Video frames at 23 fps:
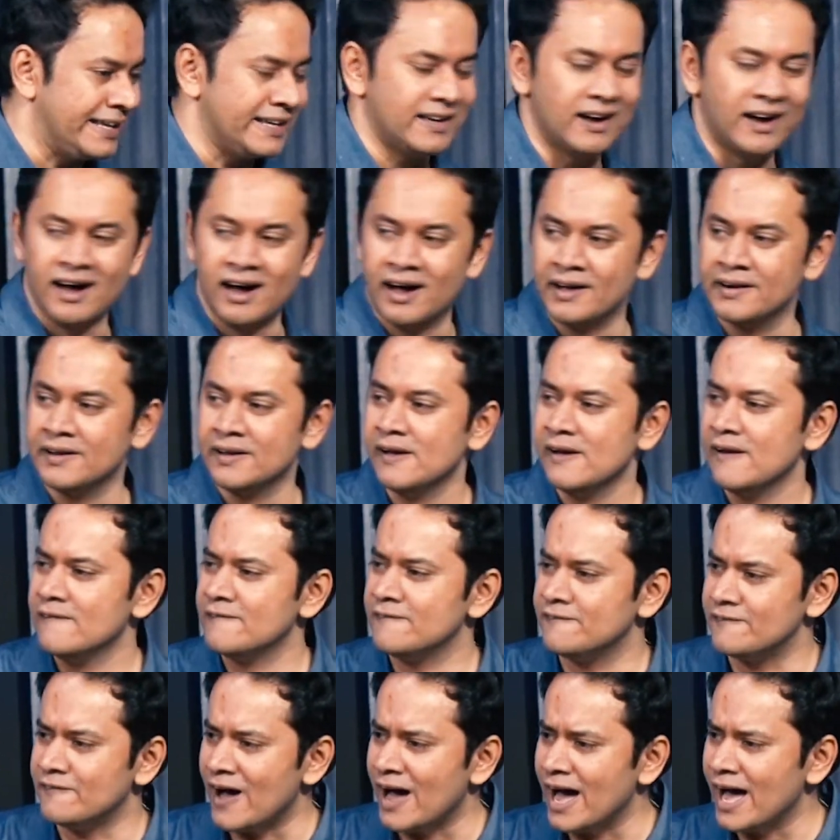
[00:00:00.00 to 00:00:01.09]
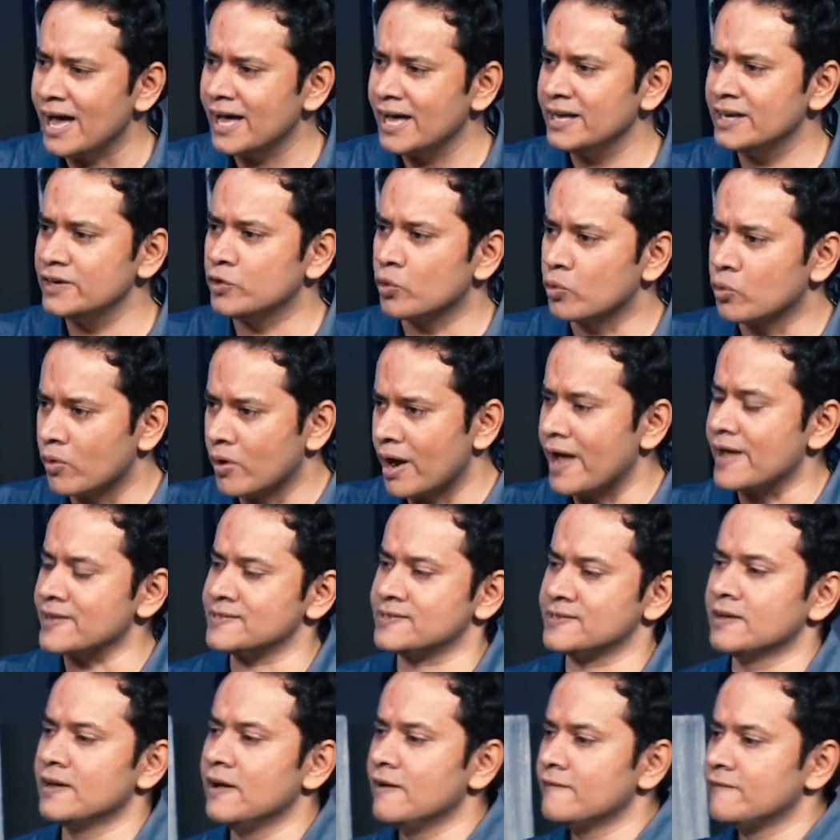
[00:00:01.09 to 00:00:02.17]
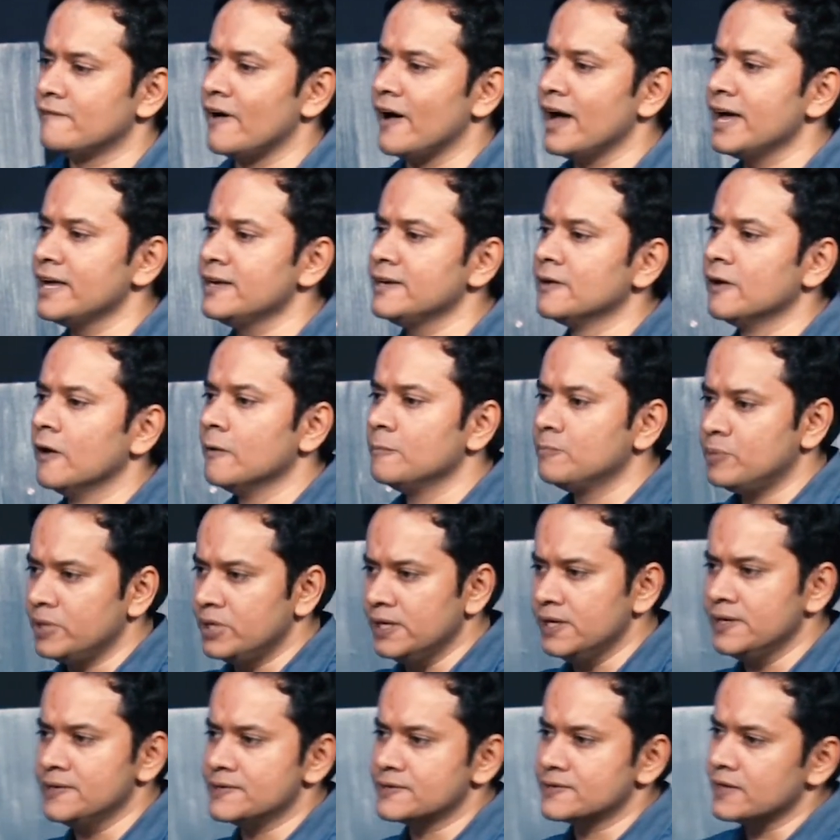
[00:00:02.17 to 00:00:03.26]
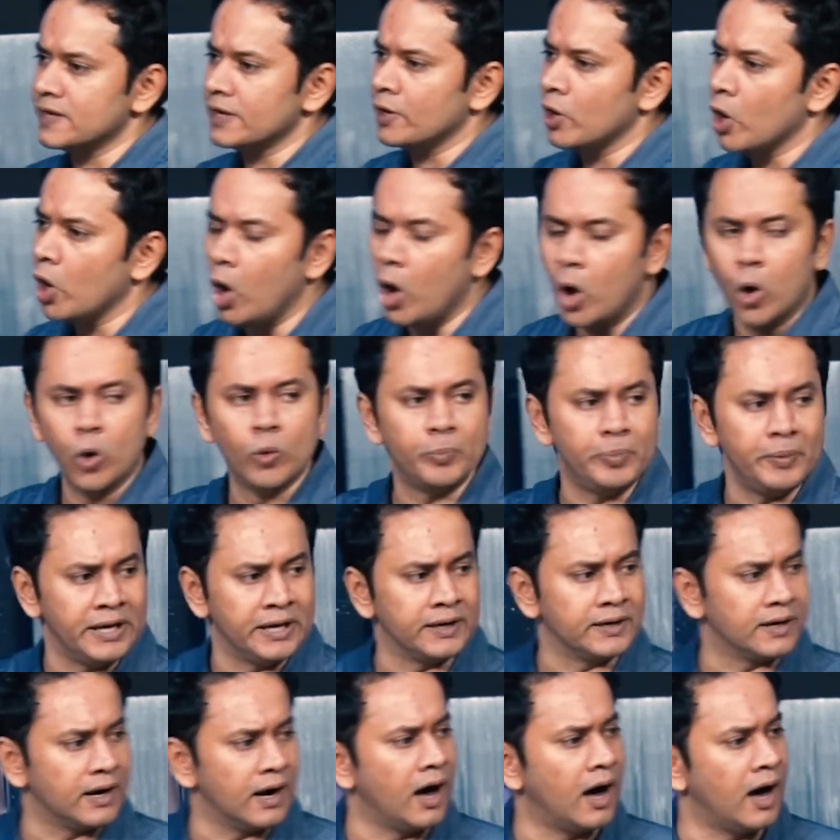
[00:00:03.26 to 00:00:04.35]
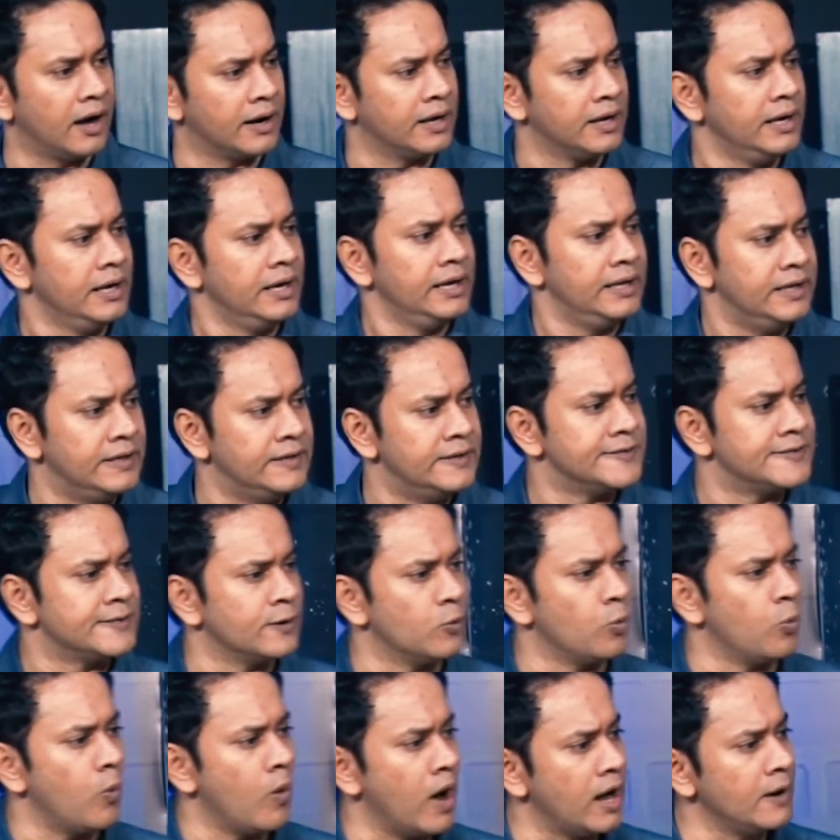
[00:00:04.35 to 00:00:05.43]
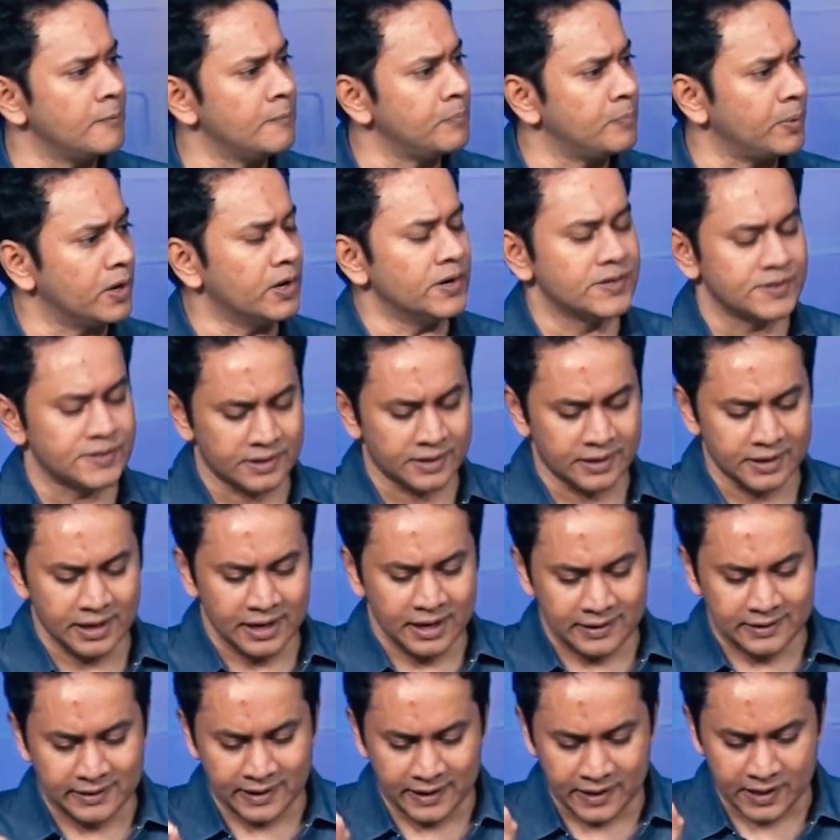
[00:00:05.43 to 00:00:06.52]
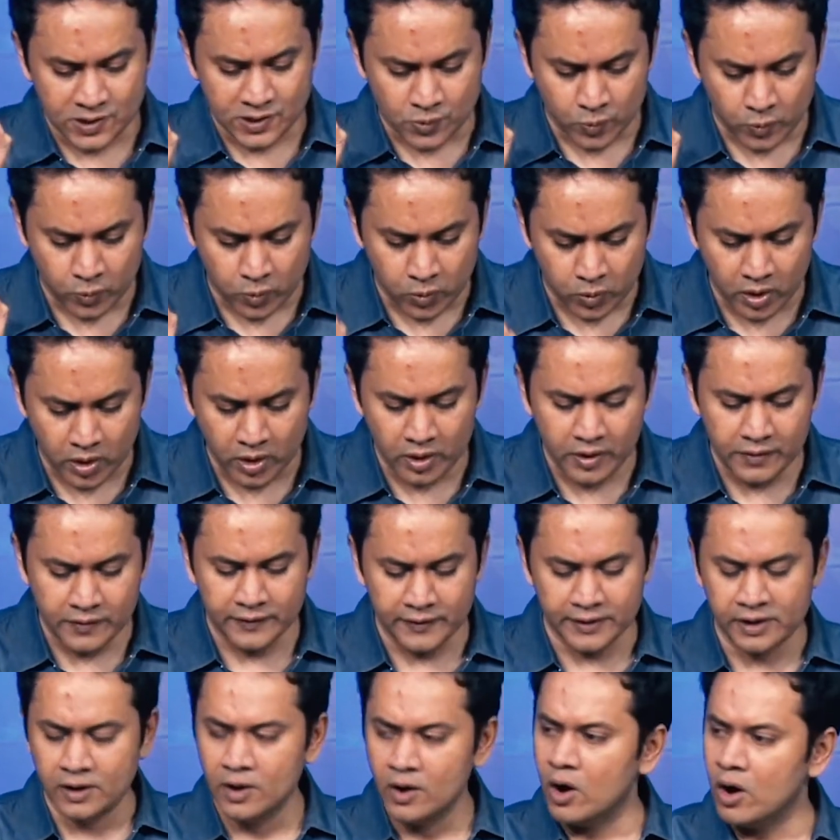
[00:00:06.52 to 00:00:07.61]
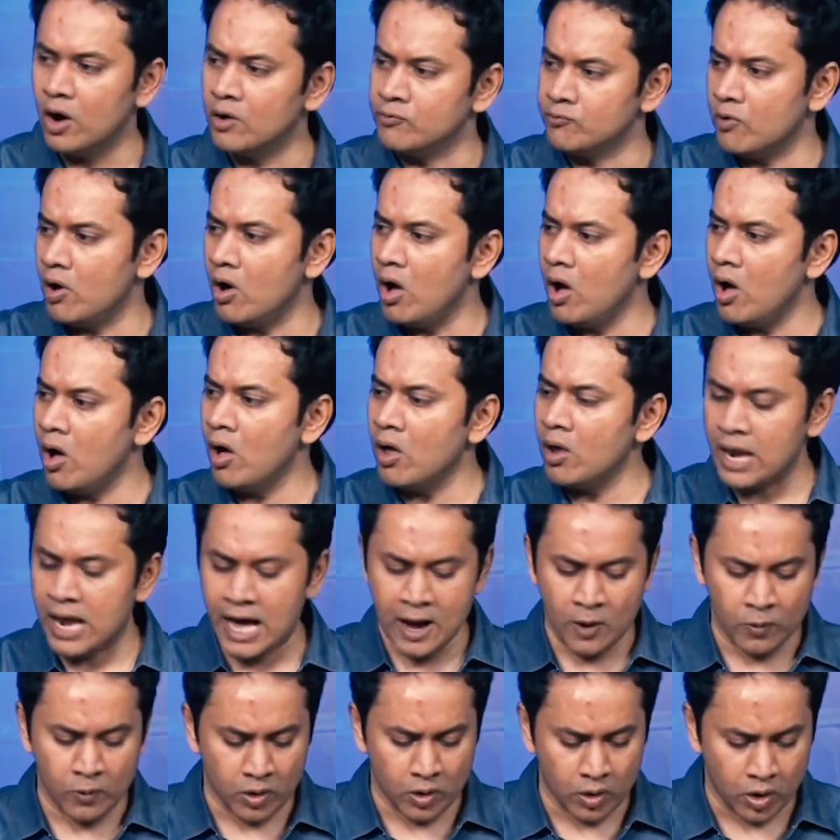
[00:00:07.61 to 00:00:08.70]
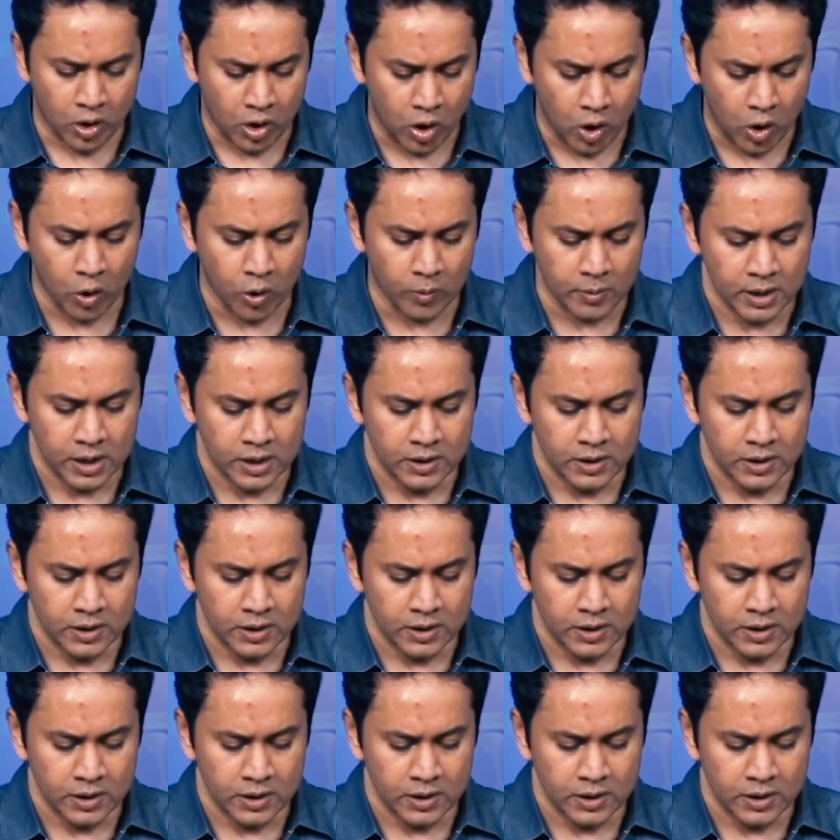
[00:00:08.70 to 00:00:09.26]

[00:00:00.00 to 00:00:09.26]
God. Find rest, find peace and hope in God. He is the one person that is worthy of all our hope.